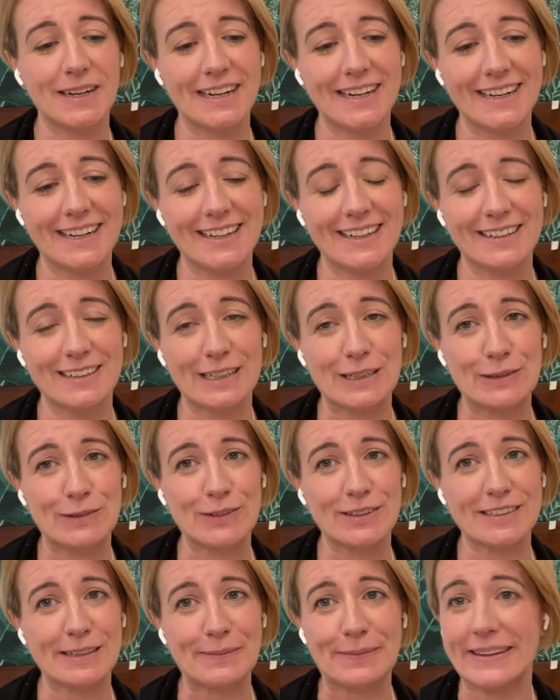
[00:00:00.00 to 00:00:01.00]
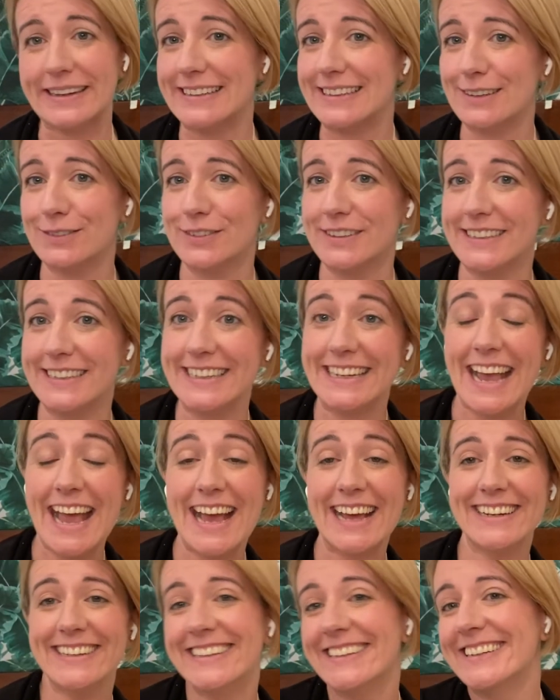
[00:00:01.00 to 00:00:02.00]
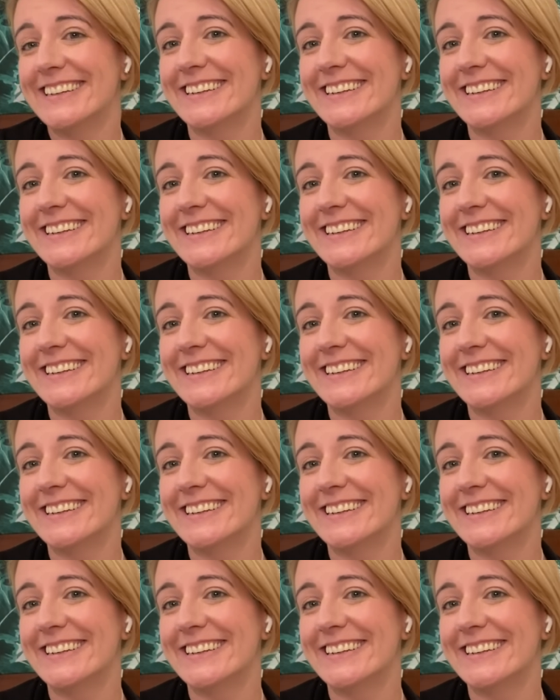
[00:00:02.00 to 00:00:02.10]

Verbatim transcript: I'll go for something different again